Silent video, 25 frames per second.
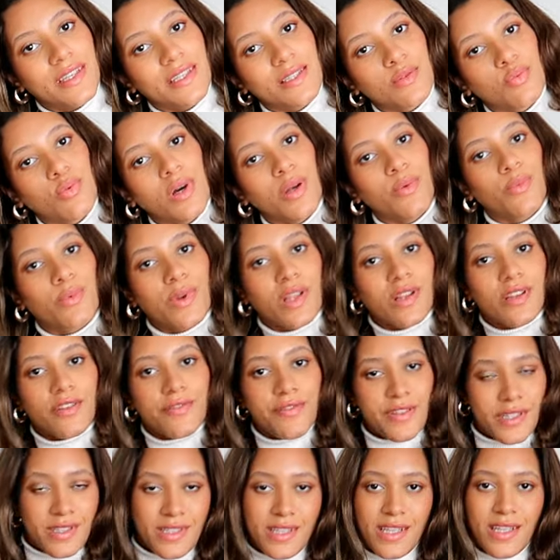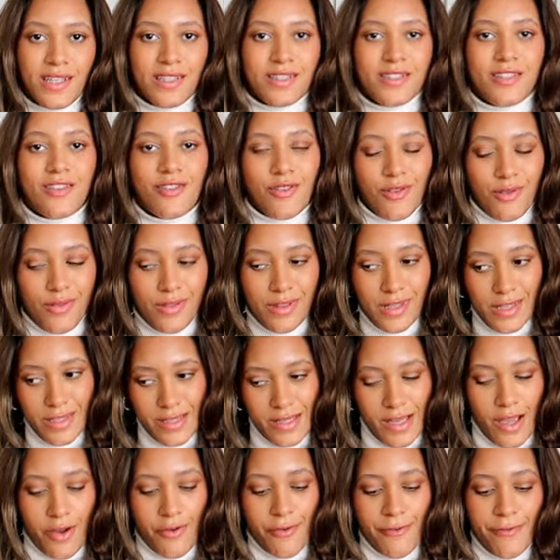this one really fits into
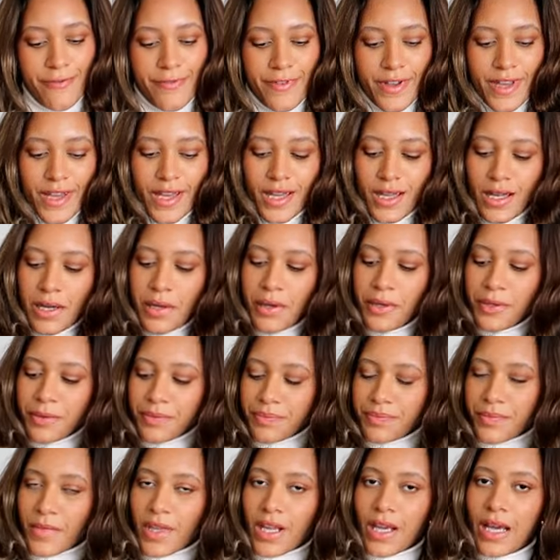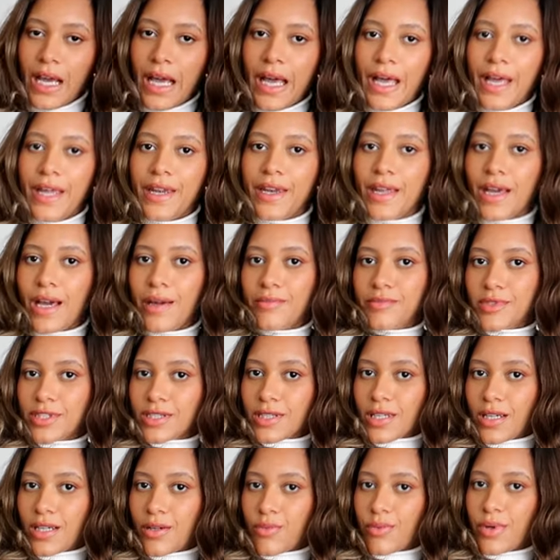this outfit, and I'm
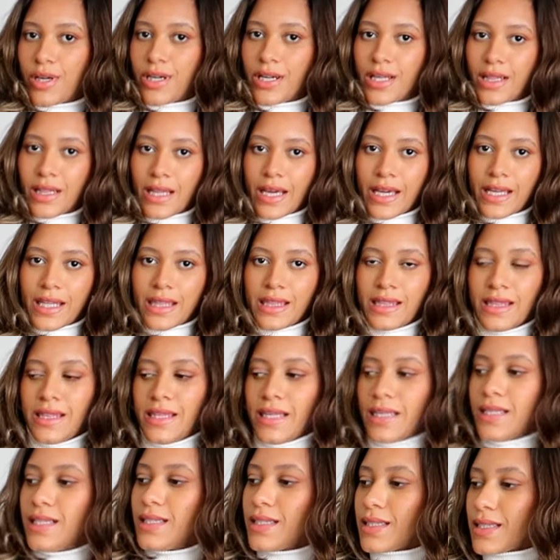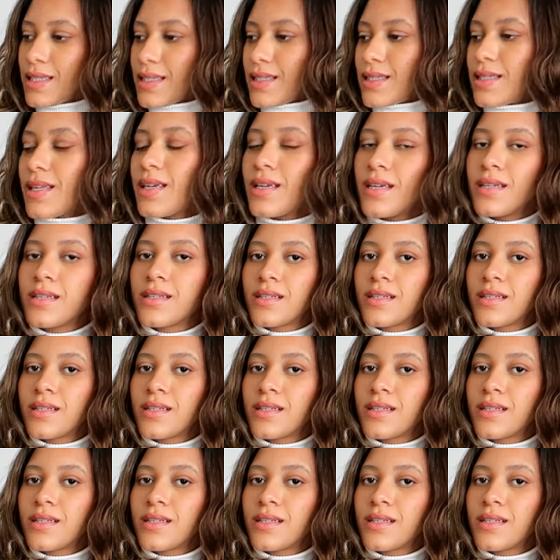just gonna wear it like this.